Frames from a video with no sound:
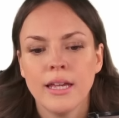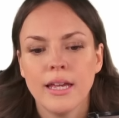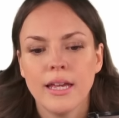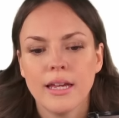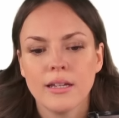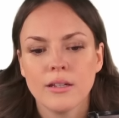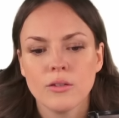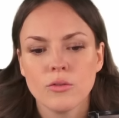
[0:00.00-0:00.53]

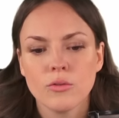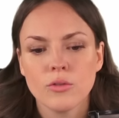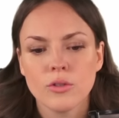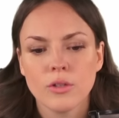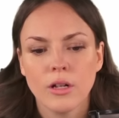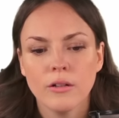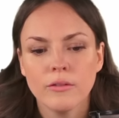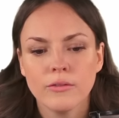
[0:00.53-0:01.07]
And to
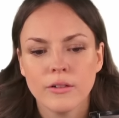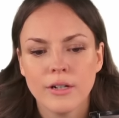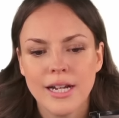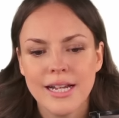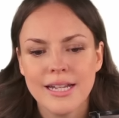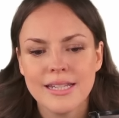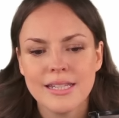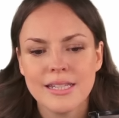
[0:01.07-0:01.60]
solve for
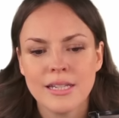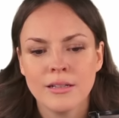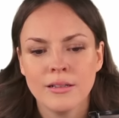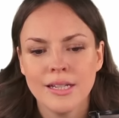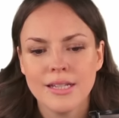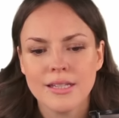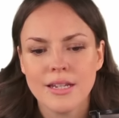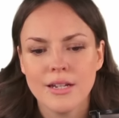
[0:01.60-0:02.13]
s,
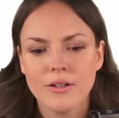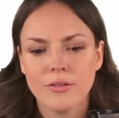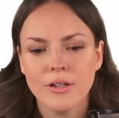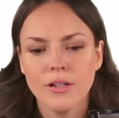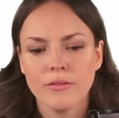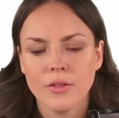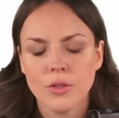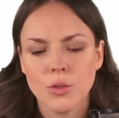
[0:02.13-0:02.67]
let's get
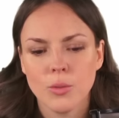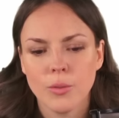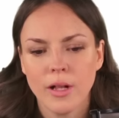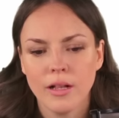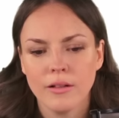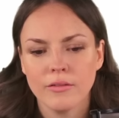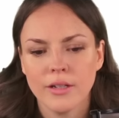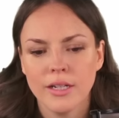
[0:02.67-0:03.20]
rid of the
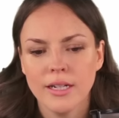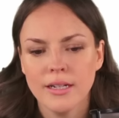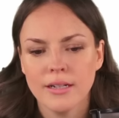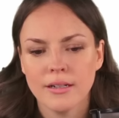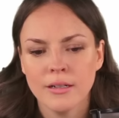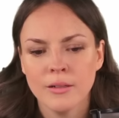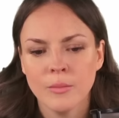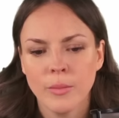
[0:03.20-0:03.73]
12
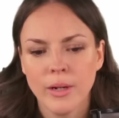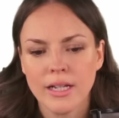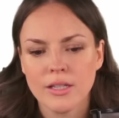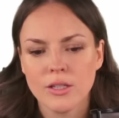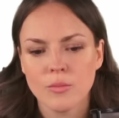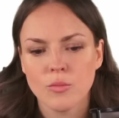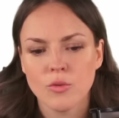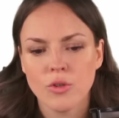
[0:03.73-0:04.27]
here by
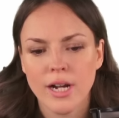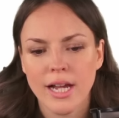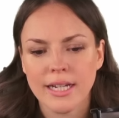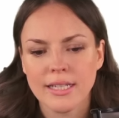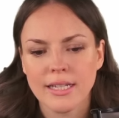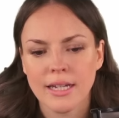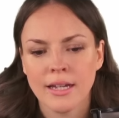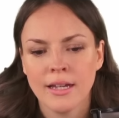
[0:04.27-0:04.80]

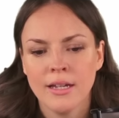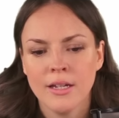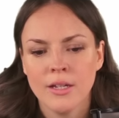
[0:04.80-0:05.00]
subtracting